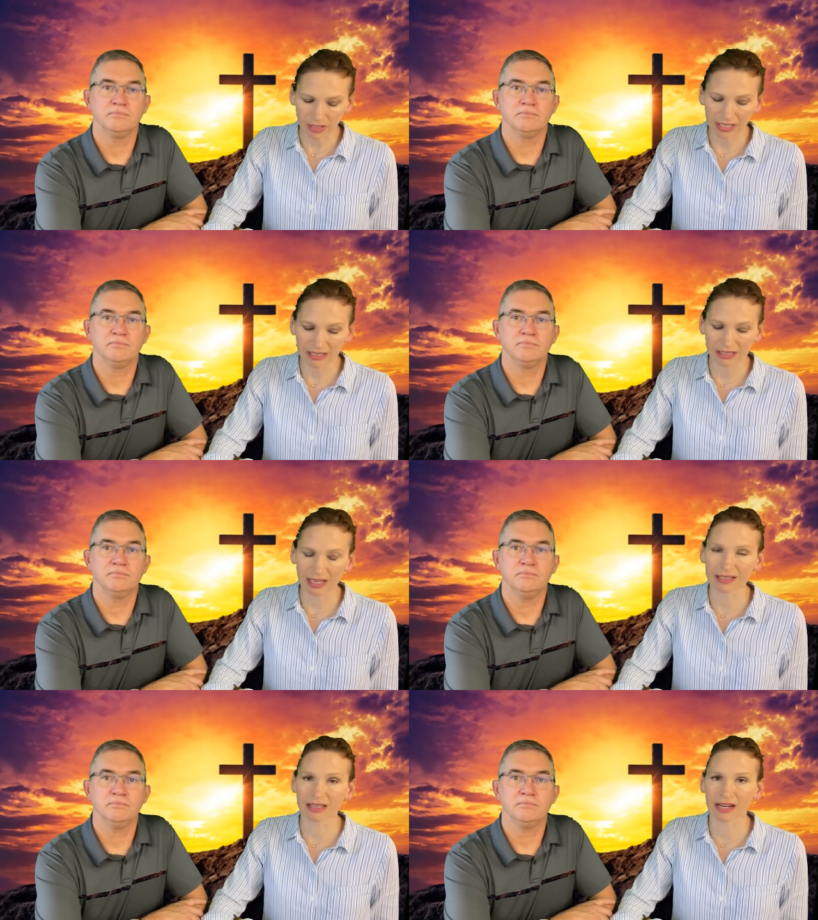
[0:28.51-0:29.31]
Speaker 1: He
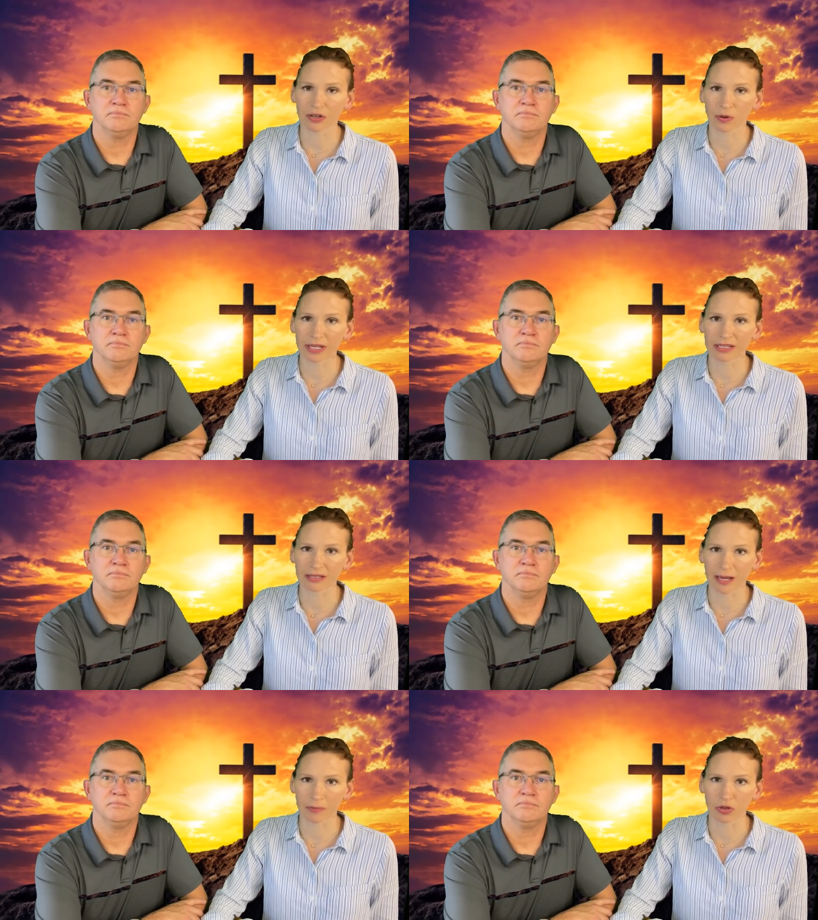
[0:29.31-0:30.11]
says that a great
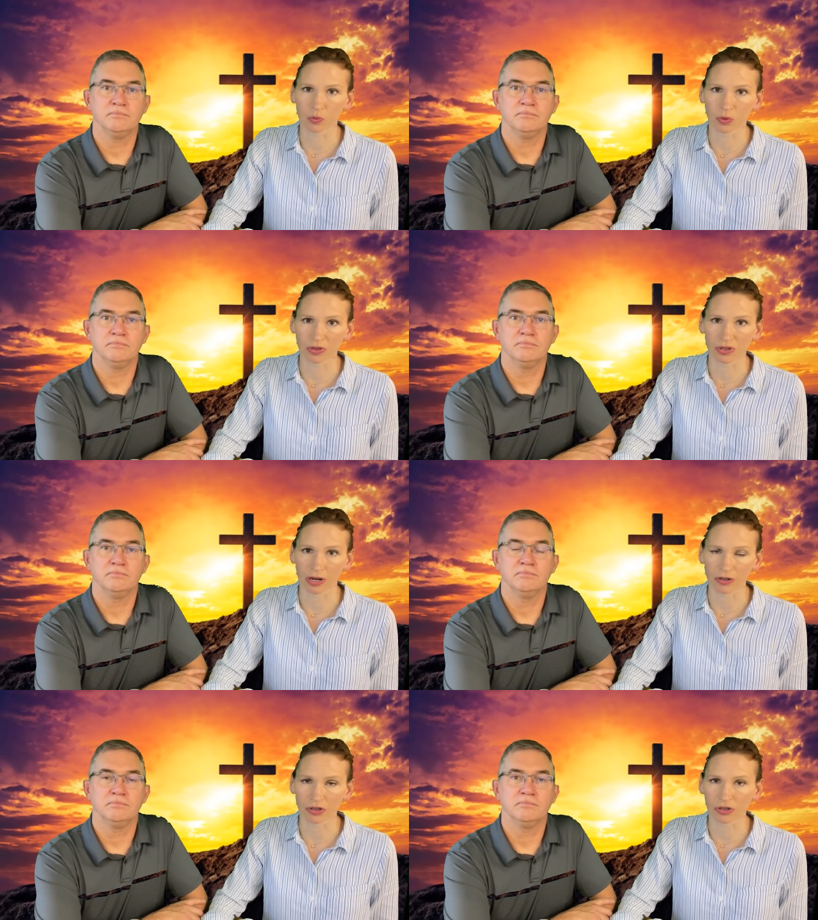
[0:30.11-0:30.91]
deception will
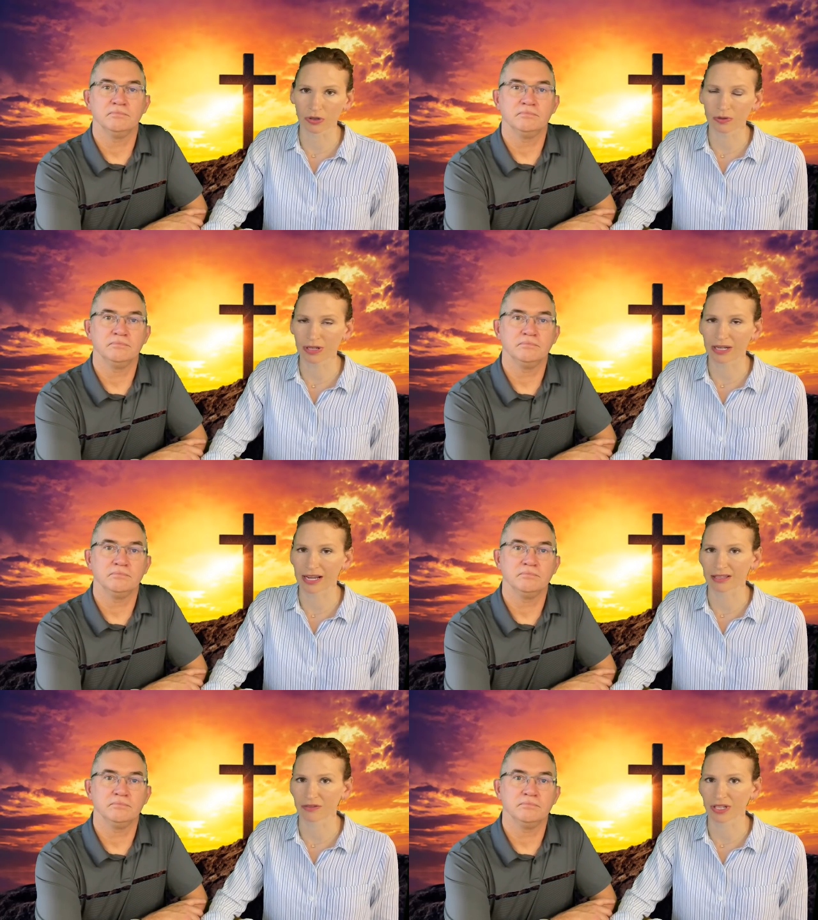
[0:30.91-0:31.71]
start soon, and
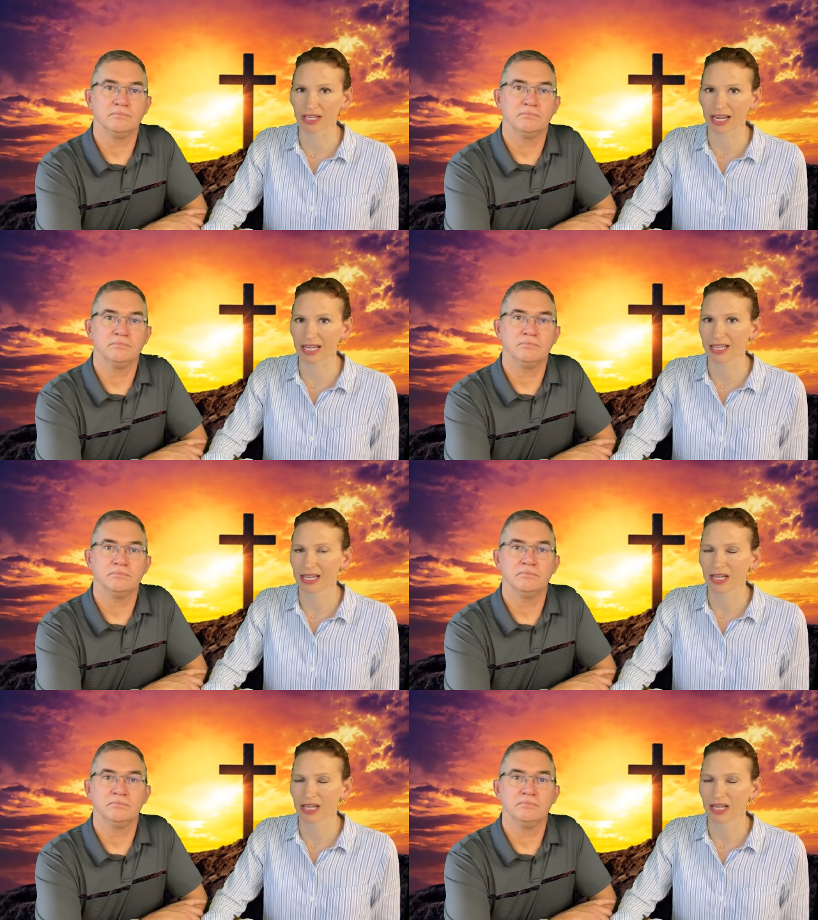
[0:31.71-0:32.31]
as of today,